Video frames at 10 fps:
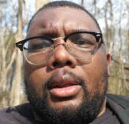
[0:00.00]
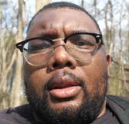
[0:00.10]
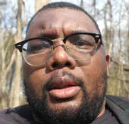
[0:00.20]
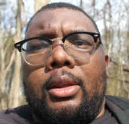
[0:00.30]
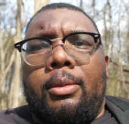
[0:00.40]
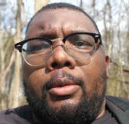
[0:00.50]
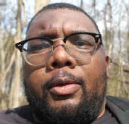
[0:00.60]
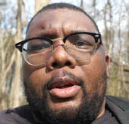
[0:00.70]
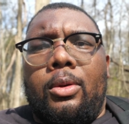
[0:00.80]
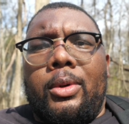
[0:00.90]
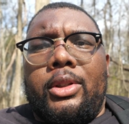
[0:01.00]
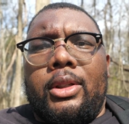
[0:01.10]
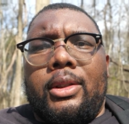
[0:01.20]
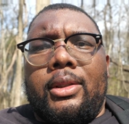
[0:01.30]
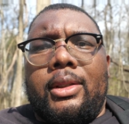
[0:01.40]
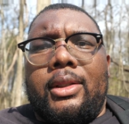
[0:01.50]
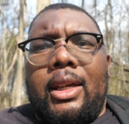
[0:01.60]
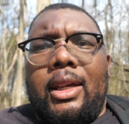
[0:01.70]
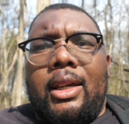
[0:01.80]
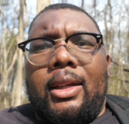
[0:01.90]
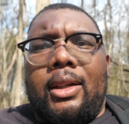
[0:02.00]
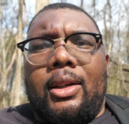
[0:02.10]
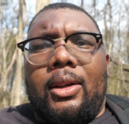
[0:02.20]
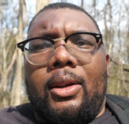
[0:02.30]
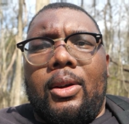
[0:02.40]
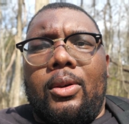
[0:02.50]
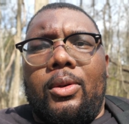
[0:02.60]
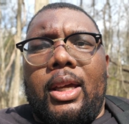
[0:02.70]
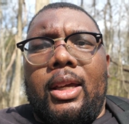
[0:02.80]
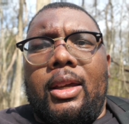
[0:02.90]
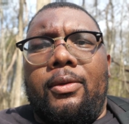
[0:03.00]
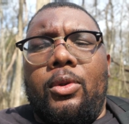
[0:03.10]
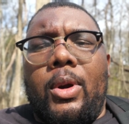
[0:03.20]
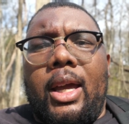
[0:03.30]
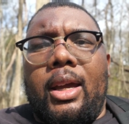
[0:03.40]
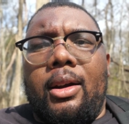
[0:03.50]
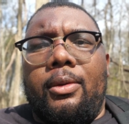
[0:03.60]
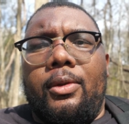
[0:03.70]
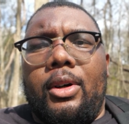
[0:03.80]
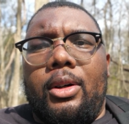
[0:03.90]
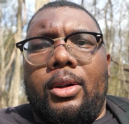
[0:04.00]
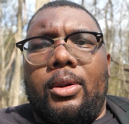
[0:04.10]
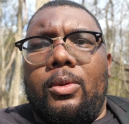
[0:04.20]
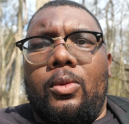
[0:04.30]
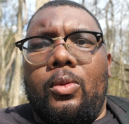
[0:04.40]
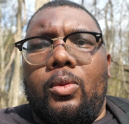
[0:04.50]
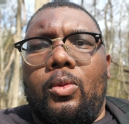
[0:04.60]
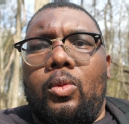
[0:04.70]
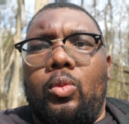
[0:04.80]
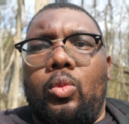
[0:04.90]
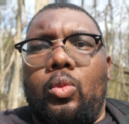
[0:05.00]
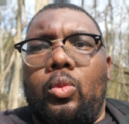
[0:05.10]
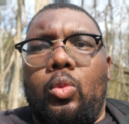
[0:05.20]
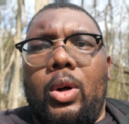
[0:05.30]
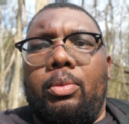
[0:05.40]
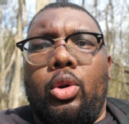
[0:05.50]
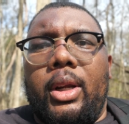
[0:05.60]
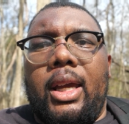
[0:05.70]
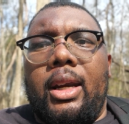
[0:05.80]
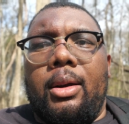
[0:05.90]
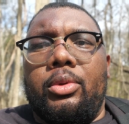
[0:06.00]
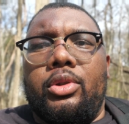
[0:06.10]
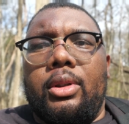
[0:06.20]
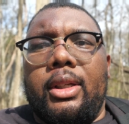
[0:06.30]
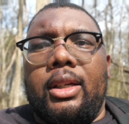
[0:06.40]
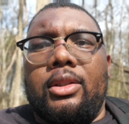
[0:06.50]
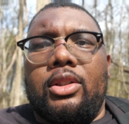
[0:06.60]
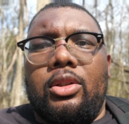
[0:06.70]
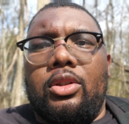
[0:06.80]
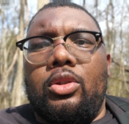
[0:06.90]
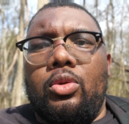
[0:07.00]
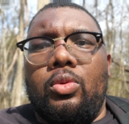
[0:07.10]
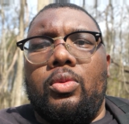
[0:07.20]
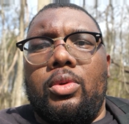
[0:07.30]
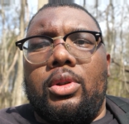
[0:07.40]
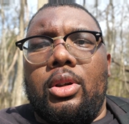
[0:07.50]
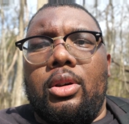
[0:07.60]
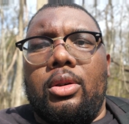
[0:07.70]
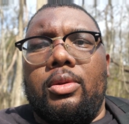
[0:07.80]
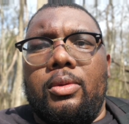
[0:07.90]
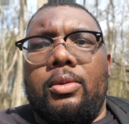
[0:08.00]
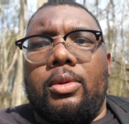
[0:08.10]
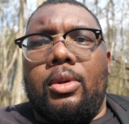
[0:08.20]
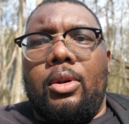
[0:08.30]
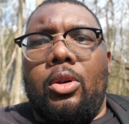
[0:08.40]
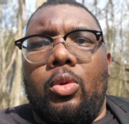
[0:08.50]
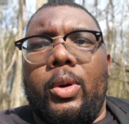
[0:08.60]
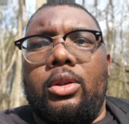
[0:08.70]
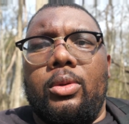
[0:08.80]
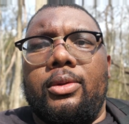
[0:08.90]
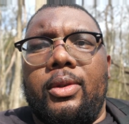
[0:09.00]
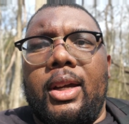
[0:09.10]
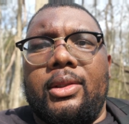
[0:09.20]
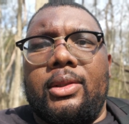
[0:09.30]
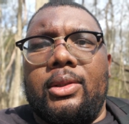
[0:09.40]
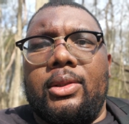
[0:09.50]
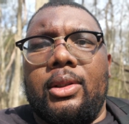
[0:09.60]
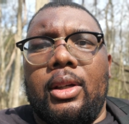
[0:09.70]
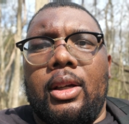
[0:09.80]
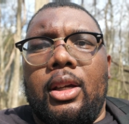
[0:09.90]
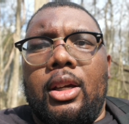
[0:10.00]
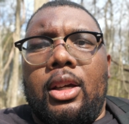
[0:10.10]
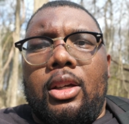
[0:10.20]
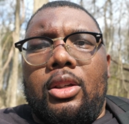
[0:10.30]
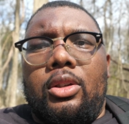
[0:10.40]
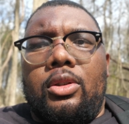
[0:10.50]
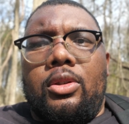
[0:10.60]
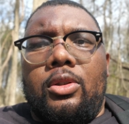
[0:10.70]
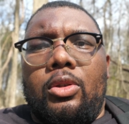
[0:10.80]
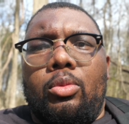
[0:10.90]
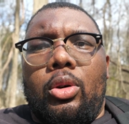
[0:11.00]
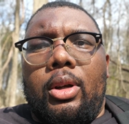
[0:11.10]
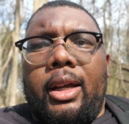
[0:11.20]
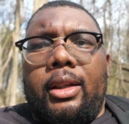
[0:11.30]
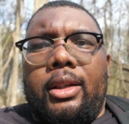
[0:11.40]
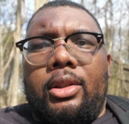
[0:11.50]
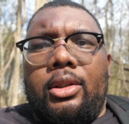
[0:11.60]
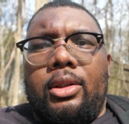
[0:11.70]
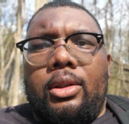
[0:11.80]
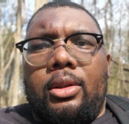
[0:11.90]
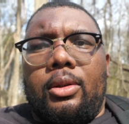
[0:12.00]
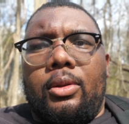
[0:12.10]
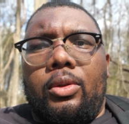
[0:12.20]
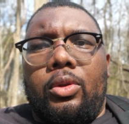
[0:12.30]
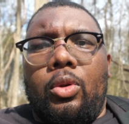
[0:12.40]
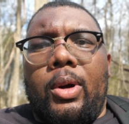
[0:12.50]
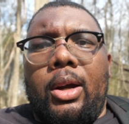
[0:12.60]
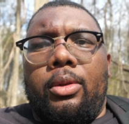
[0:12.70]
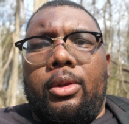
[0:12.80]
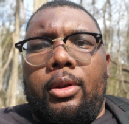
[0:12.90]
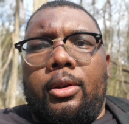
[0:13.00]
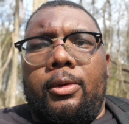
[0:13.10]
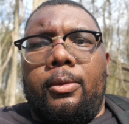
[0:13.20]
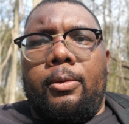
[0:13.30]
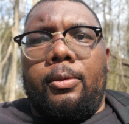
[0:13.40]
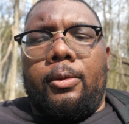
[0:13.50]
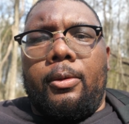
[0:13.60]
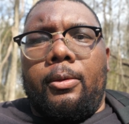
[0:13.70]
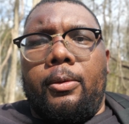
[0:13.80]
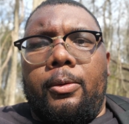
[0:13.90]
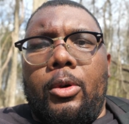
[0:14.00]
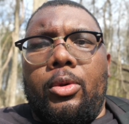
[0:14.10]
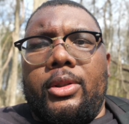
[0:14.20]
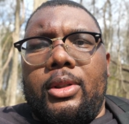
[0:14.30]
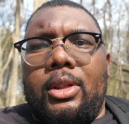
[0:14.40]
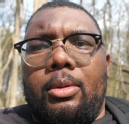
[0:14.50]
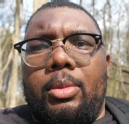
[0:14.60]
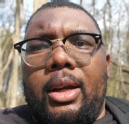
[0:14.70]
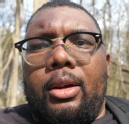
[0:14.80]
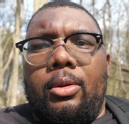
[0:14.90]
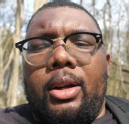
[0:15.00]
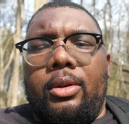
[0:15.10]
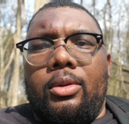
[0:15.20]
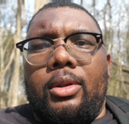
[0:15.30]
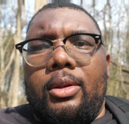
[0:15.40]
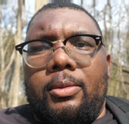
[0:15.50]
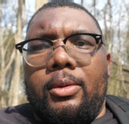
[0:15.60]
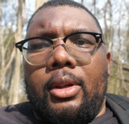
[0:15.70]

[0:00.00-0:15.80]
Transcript: the depth of field, which is to say, okay, if you have 1.8 aperture lens and you turn it all the way to its fastest, you're more likely to throw out the focus in the background. You can